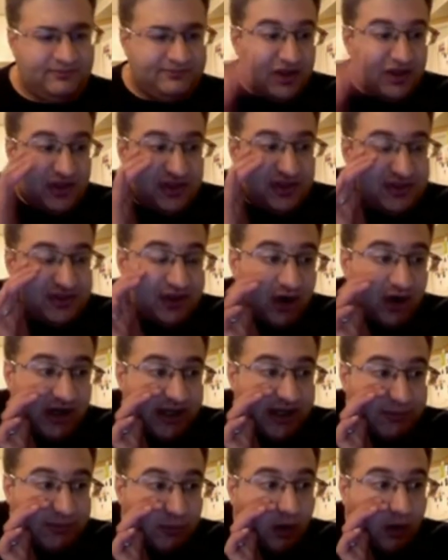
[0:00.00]
30
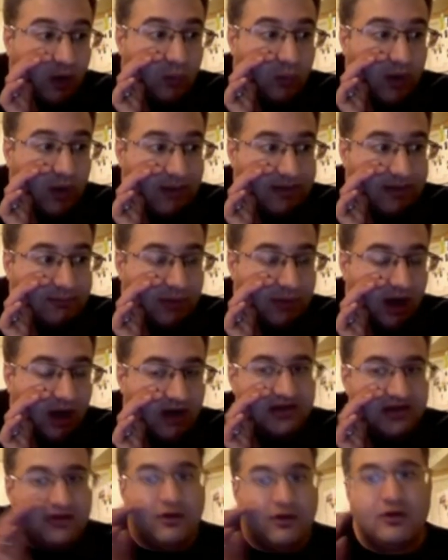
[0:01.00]
more women bought
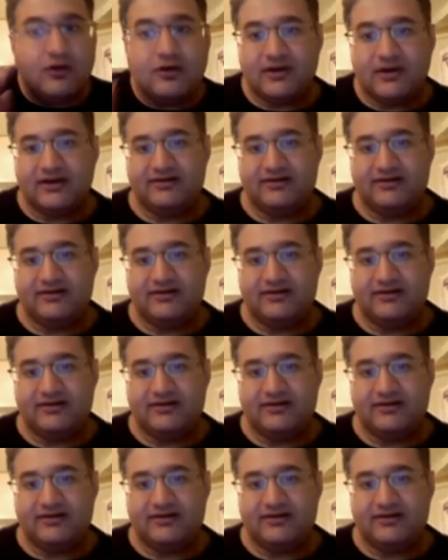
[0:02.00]
deodorant.